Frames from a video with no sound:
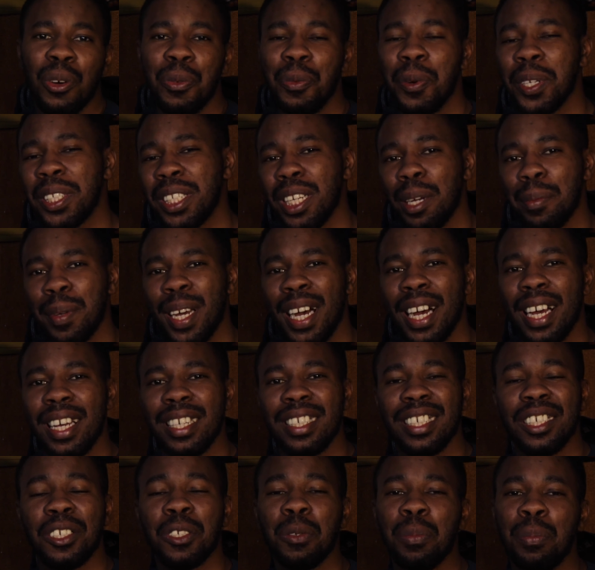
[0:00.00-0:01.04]
What's up,
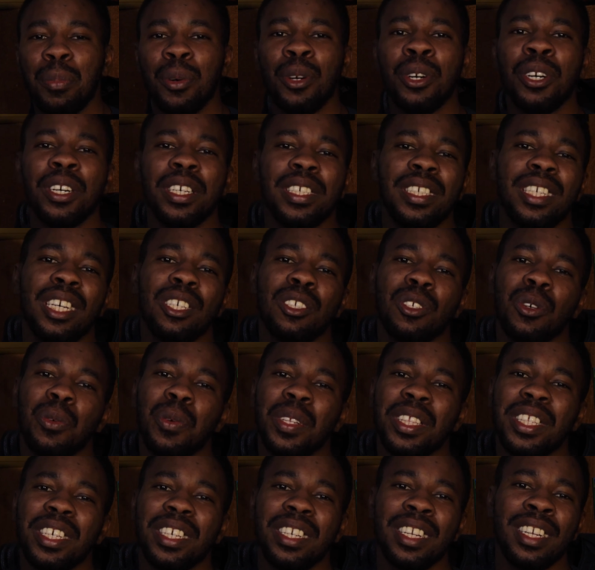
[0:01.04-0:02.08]
guys? It's your boy
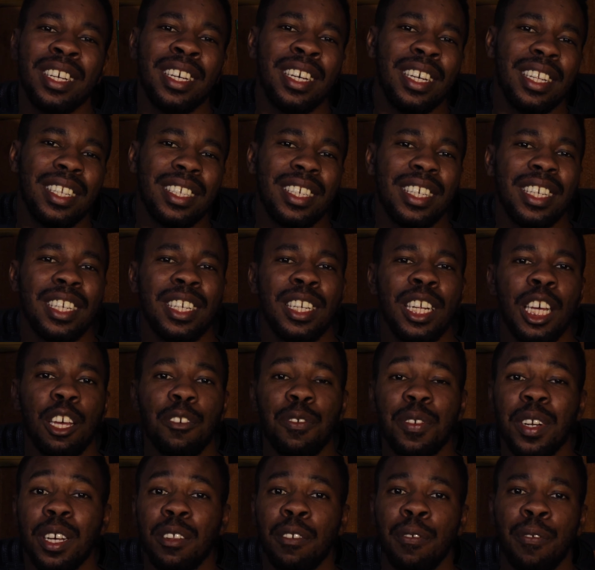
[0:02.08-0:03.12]
Desmond with the Lens here
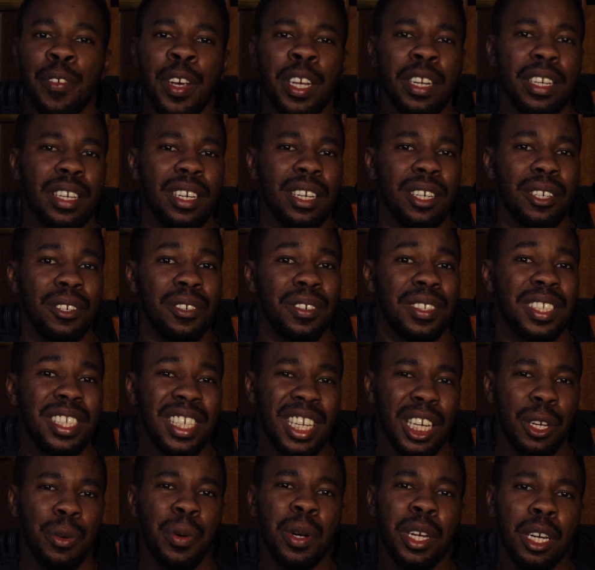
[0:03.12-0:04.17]
today for another video.
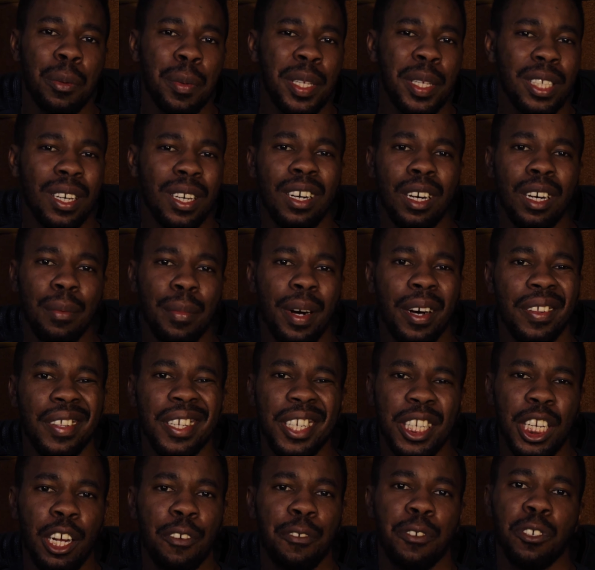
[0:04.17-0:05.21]
Today we're going to be talking about the
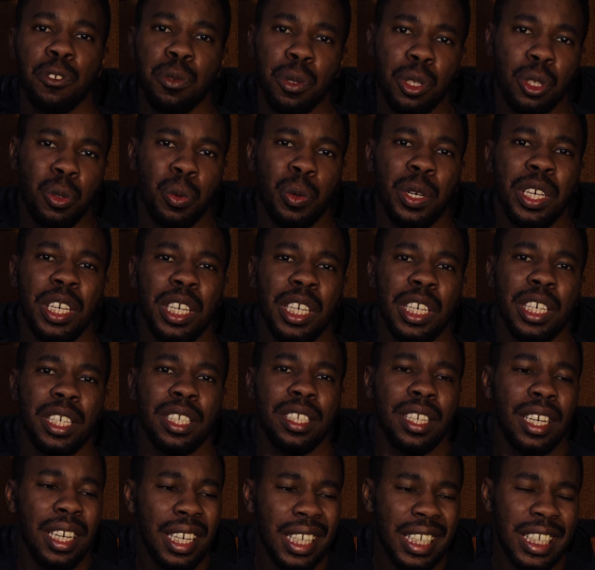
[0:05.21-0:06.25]
difference
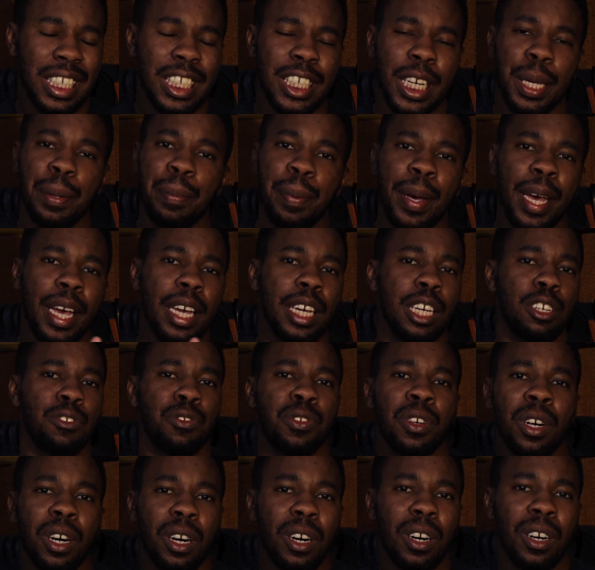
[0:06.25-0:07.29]
between JPEG and
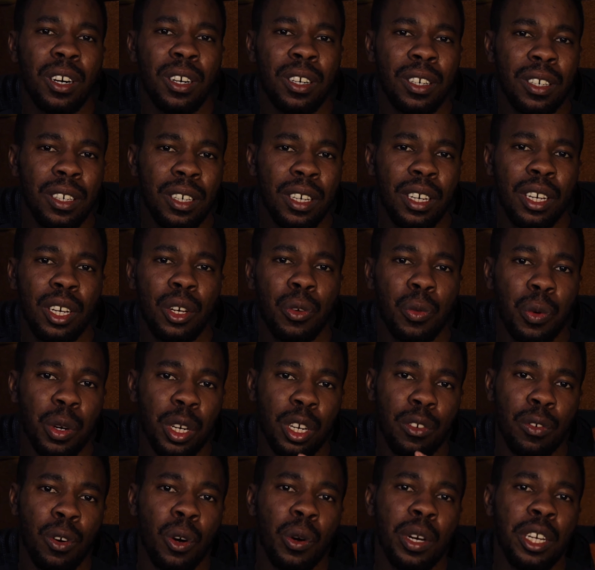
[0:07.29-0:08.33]
RAW. We're
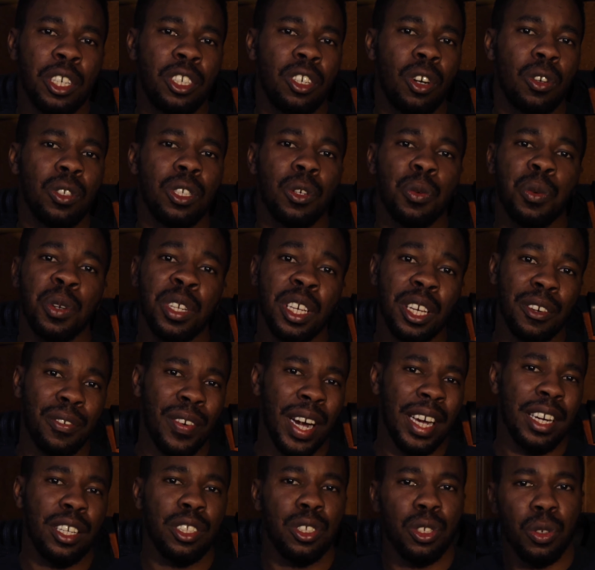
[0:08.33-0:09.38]
going to roll intros and we're going to get
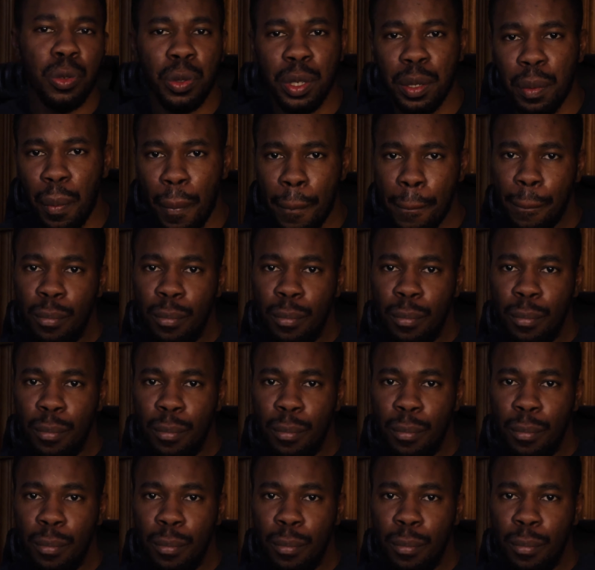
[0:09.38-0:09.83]
right into it.